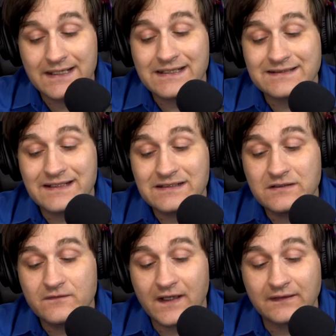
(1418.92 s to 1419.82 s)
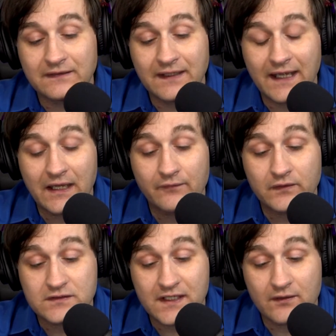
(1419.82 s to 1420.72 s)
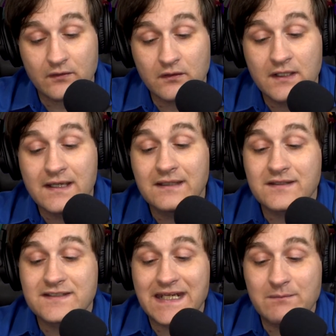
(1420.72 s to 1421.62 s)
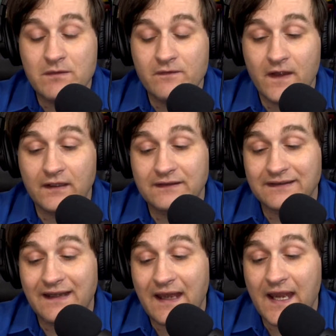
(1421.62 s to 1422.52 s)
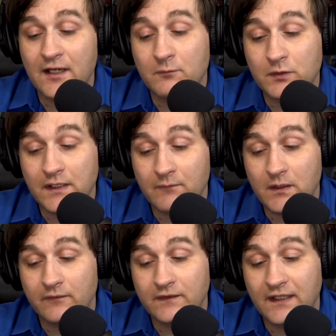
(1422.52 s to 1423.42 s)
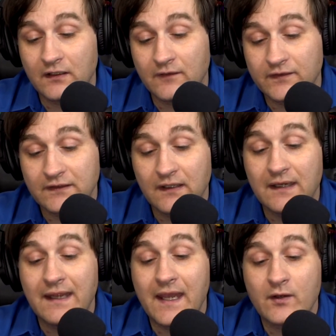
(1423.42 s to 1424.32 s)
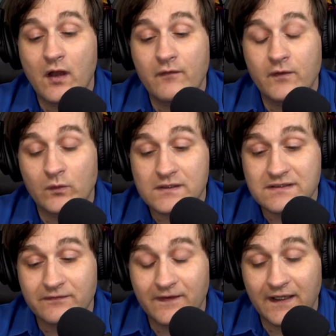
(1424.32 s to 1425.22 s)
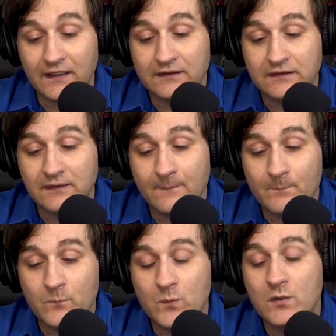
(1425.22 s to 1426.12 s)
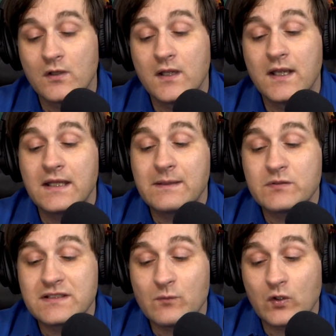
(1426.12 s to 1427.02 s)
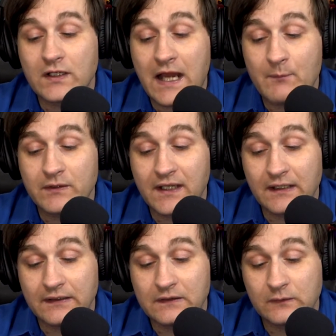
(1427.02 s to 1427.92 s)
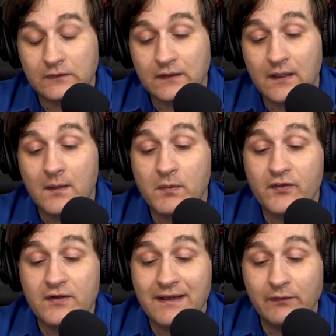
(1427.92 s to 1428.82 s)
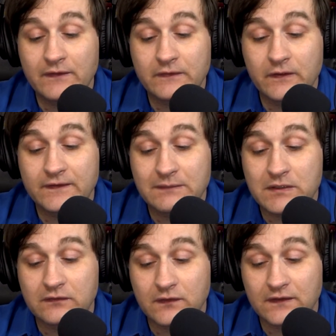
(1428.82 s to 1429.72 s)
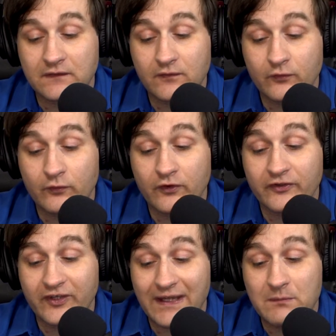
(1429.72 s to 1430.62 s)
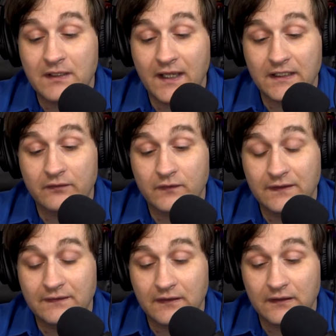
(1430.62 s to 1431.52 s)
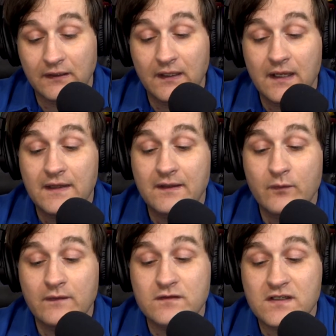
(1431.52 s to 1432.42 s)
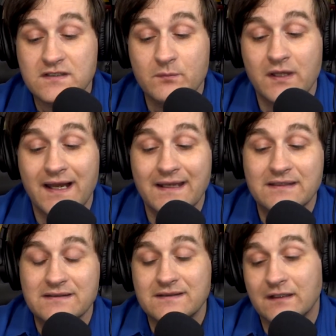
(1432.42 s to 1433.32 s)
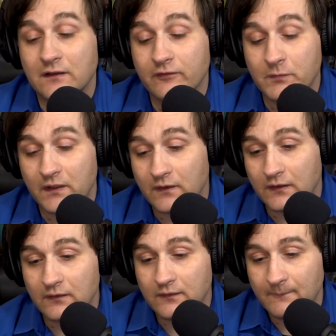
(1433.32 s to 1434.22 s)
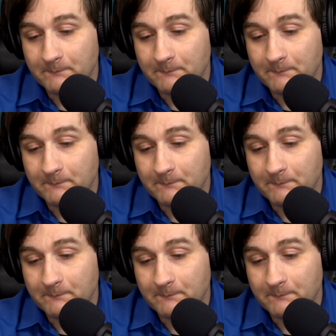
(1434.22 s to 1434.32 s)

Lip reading: Such devices have, in general, the same effects as higher prohibitive tariffs, and often worse effects. They present more complicated issues, but their net results can be traced through the same kind of reasoning that we have just applied to tariff barriers.